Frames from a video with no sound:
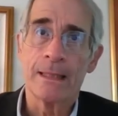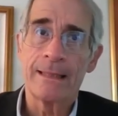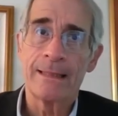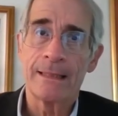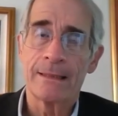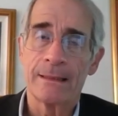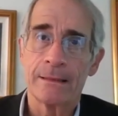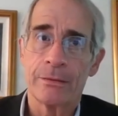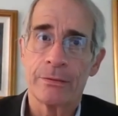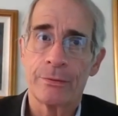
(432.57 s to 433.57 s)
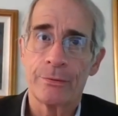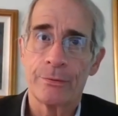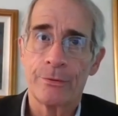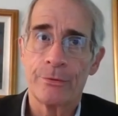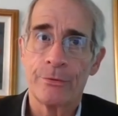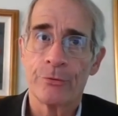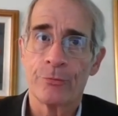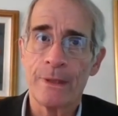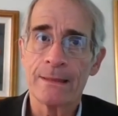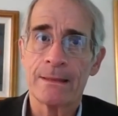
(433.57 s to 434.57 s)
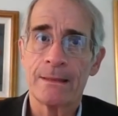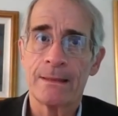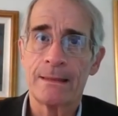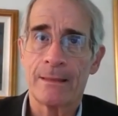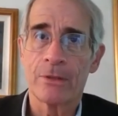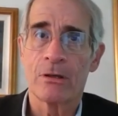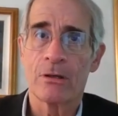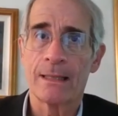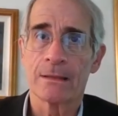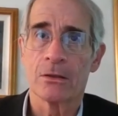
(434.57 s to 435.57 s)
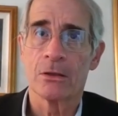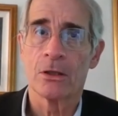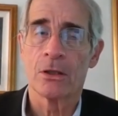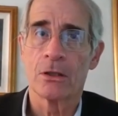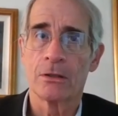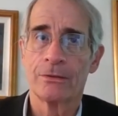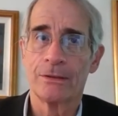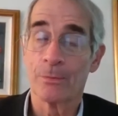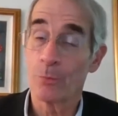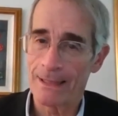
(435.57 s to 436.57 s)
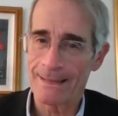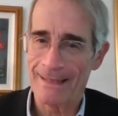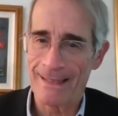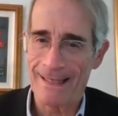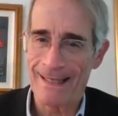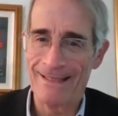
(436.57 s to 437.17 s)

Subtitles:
think the reason that Democrats are depressed today